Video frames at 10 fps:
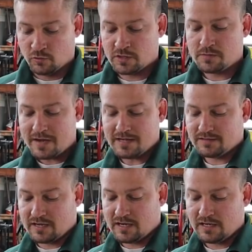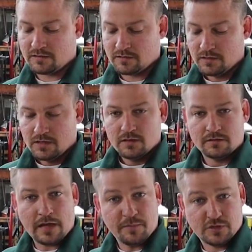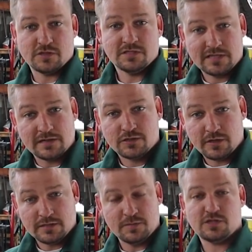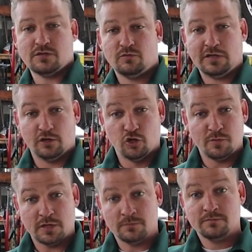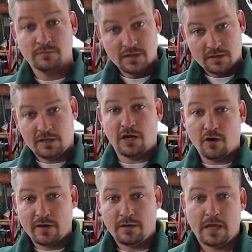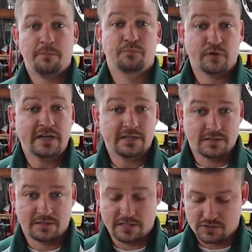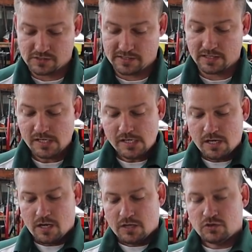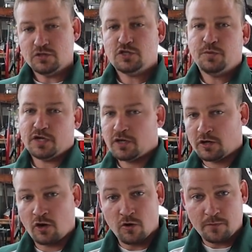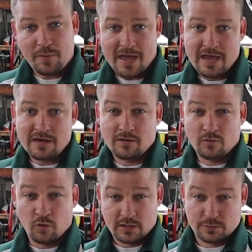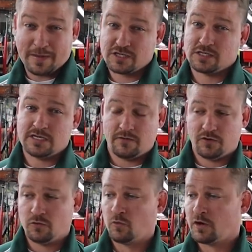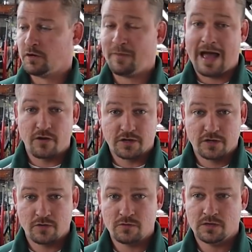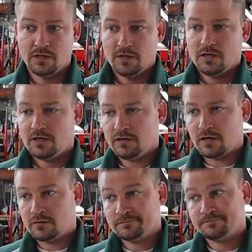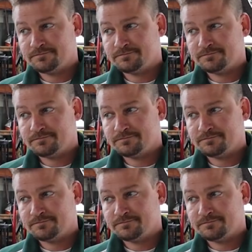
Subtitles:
in order to maintain temperatures inside the transmission, the aluminum, you know, it breathes essentially. As soon as you put a coat of paint, or especially if you were to powder coat, you know,